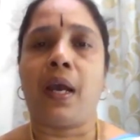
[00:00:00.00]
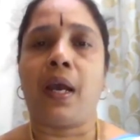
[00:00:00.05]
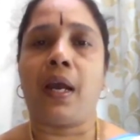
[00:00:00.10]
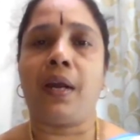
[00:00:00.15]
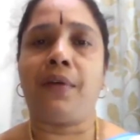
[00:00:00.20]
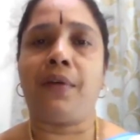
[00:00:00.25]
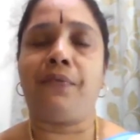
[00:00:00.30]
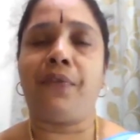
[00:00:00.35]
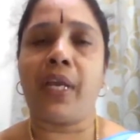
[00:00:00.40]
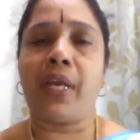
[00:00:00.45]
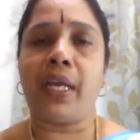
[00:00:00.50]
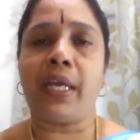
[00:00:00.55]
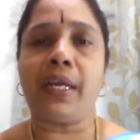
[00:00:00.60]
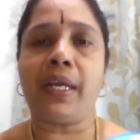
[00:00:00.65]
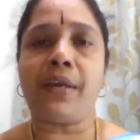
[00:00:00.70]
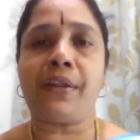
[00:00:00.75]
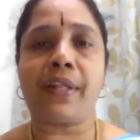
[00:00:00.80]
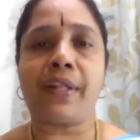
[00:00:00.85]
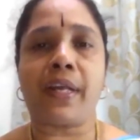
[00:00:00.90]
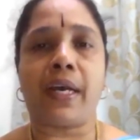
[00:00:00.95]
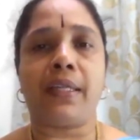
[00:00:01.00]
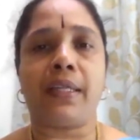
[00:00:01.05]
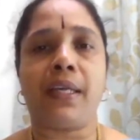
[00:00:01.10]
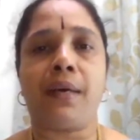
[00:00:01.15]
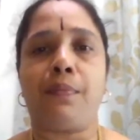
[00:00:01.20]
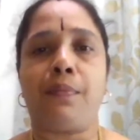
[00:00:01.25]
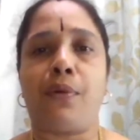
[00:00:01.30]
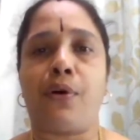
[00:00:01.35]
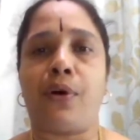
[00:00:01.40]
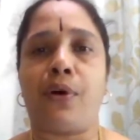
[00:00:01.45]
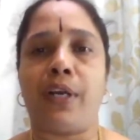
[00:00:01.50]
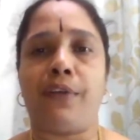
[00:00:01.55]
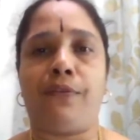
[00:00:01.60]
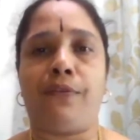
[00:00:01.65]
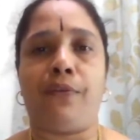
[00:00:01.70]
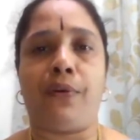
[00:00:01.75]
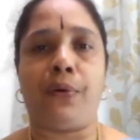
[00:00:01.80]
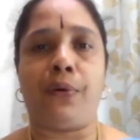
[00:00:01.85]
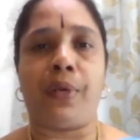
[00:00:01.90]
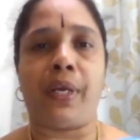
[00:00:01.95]
and various other body
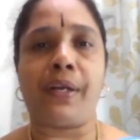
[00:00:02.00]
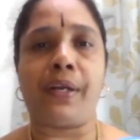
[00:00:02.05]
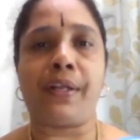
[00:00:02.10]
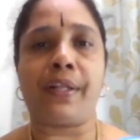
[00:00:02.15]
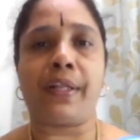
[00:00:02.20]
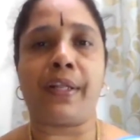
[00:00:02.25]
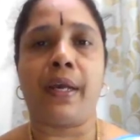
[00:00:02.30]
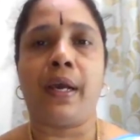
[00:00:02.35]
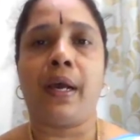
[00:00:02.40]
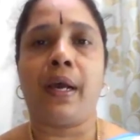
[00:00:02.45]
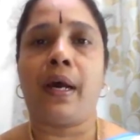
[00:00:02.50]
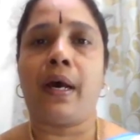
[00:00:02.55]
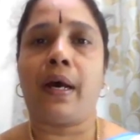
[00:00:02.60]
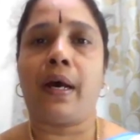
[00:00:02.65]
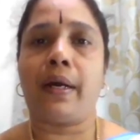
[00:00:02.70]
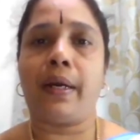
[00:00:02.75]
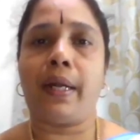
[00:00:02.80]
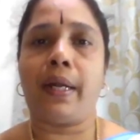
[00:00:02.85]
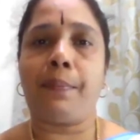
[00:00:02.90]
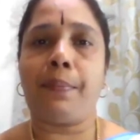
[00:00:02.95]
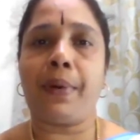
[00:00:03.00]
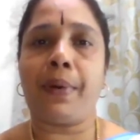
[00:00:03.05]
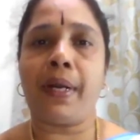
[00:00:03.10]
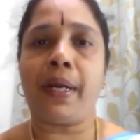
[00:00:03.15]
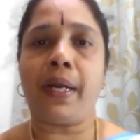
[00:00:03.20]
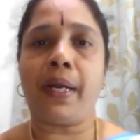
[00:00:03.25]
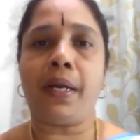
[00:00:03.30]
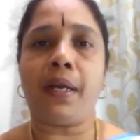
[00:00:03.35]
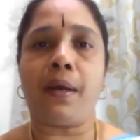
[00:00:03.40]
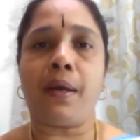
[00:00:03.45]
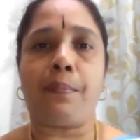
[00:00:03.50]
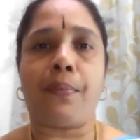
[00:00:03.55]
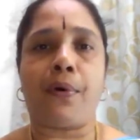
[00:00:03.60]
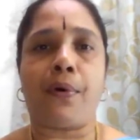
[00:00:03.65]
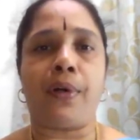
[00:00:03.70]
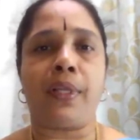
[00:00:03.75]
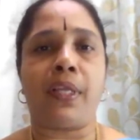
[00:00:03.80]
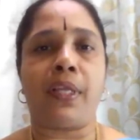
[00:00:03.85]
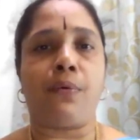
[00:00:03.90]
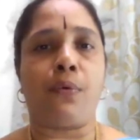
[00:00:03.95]
fluids are dependent
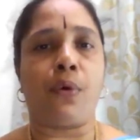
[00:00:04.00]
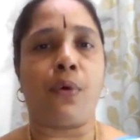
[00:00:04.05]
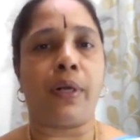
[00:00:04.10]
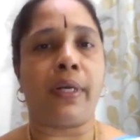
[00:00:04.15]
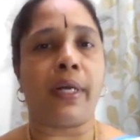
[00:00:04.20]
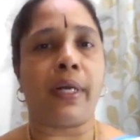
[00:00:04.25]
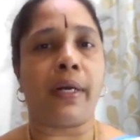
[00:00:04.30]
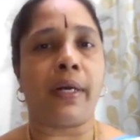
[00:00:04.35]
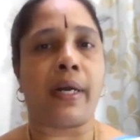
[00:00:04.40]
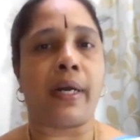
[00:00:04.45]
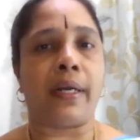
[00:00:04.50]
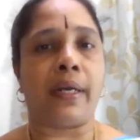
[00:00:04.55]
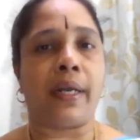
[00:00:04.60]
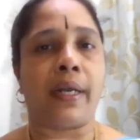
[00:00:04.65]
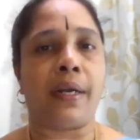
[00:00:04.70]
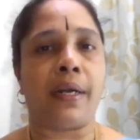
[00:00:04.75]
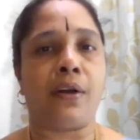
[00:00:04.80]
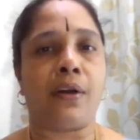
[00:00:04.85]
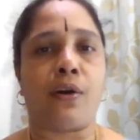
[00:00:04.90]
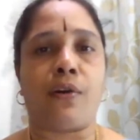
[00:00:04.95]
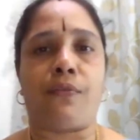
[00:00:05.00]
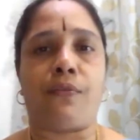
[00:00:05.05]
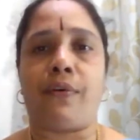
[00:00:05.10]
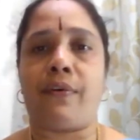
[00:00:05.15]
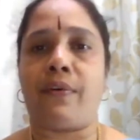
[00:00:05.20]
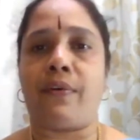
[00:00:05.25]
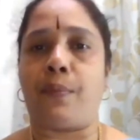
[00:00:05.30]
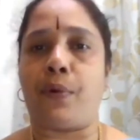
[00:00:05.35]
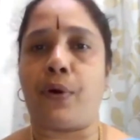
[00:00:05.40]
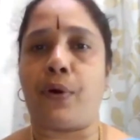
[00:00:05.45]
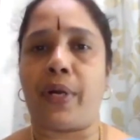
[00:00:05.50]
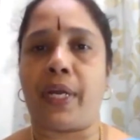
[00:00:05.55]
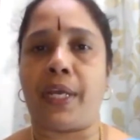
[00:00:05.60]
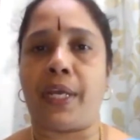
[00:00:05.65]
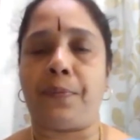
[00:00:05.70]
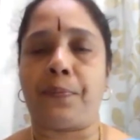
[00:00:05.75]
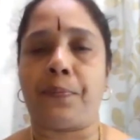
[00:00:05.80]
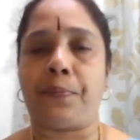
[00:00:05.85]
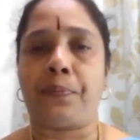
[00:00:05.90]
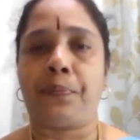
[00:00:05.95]
upon the water content of our
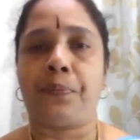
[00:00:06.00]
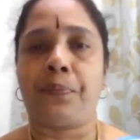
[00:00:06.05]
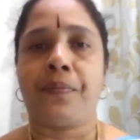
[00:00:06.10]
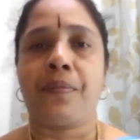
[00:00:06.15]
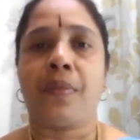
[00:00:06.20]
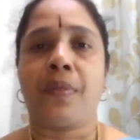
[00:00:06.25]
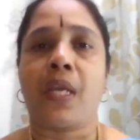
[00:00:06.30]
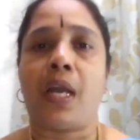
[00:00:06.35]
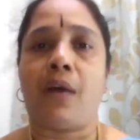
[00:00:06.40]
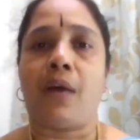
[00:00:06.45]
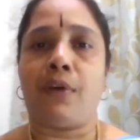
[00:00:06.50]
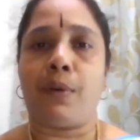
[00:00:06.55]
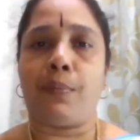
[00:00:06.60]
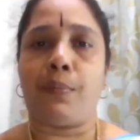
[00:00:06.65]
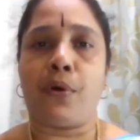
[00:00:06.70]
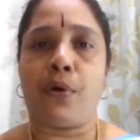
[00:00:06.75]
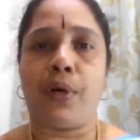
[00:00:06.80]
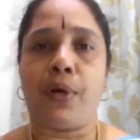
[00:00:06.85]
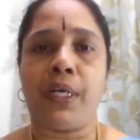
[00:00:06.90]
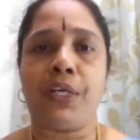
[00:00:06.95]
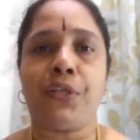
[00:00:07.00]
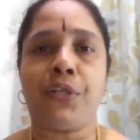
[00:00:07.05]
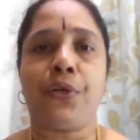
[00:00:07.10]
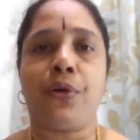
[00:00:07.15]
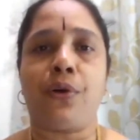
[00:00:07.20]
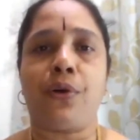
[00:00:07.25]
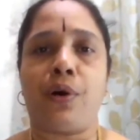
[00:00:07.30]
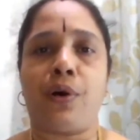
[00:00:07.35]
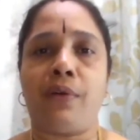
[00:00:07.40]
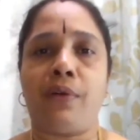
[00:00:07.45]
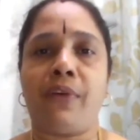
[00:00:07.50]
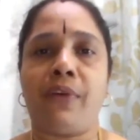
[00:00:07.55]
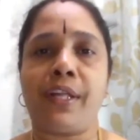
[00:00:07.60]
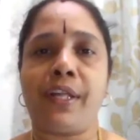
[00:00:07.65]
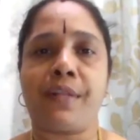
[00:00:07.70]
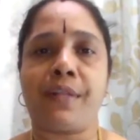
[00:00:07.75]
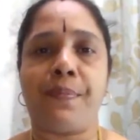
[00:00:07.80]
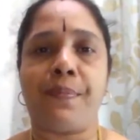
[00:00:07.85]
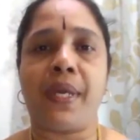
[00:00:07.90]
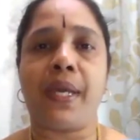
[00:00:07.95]
body. Our body should
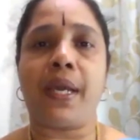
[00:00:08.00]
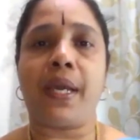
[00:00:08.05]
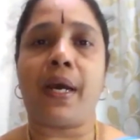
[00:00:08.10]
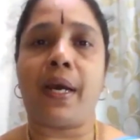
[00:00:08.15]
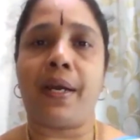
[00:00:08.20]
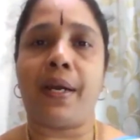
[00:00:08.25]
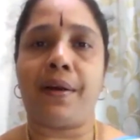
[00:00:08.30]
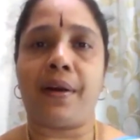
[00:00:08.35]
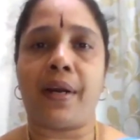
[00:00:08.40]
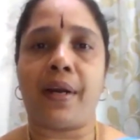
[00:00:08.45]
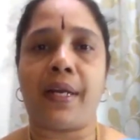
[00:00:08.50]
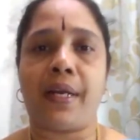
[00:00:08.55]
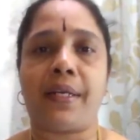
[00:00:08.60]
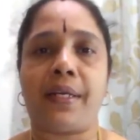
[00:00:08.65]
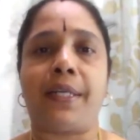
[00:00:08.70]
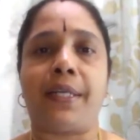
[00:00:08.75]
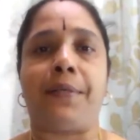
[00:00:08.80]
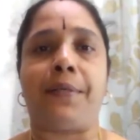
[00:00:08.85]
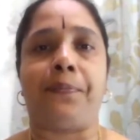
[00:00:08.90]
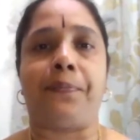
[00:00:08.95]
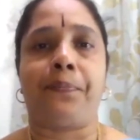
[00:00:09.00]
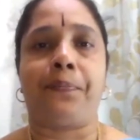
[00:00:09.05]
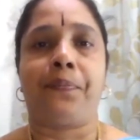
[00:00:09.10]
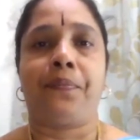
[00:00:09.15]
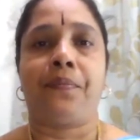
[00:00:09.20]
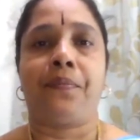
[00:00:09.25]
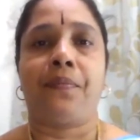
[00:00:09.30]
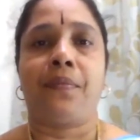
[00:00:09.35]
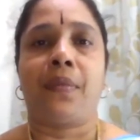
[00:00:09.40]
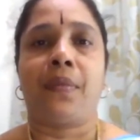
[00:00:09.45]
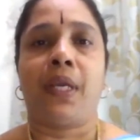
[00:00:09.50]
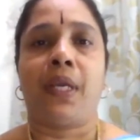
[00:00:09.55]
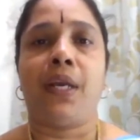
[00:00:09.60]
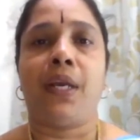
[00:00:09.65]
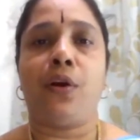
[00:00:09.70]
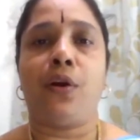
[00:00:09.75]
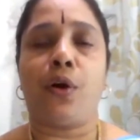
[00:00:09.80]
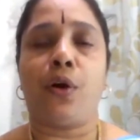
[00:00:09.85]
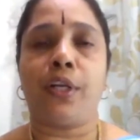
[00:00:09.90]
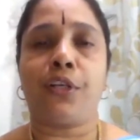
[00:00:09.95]
always be hydrated
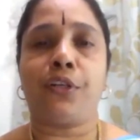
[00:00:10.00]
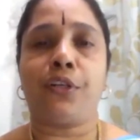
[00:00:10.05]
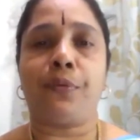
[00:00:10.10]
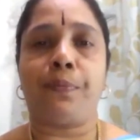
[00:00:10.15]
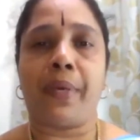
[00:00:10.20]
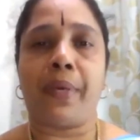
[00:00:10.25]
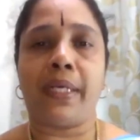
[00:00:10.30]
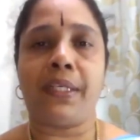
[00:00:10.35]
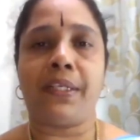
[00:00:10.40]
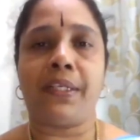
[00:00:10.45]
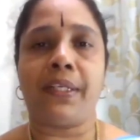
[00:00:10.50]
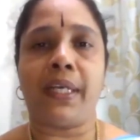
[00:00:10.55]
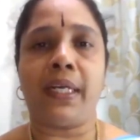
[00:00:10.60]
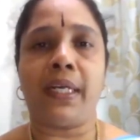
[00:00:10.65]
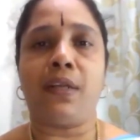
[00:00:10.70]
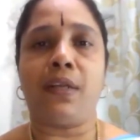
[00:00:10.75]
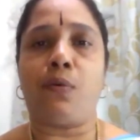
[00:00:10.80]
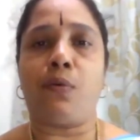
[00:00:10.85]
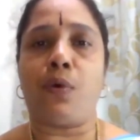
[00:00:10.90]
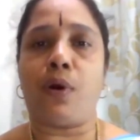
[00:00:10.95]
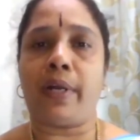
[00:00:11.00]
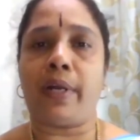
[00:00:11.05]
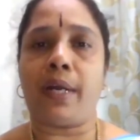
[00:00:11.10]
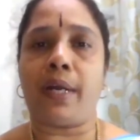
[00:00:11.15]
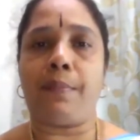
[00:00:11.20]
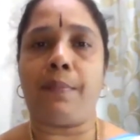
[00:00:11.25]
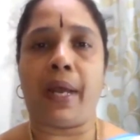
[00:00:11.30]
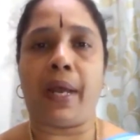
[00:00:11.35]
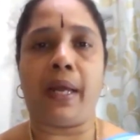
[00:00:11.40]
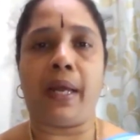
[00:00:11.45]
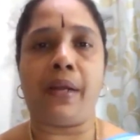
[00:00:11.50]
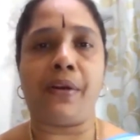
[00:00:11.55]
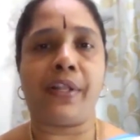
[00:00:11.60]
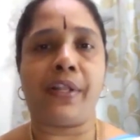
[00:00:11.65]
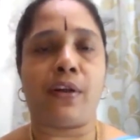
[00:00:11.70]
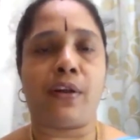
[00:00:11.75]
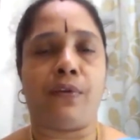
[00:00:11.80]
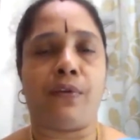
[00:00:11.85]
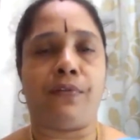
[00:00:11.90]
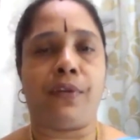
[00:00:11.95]
in order to maintain the water
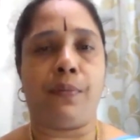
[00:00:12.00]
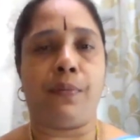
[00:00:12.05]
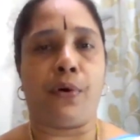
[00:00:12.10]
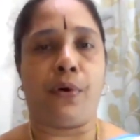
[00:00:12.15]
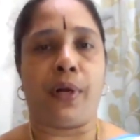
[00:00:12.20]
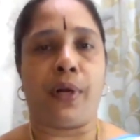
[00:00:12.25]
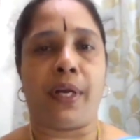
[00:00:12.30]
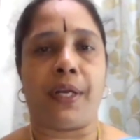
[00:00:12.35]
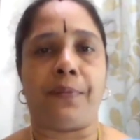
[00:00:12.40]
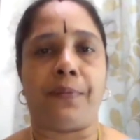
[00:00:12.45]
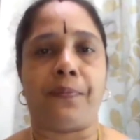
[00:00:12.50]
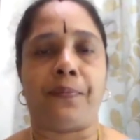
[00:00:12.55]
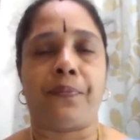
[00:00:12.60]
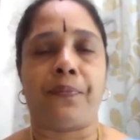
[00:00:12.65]
balance of the body.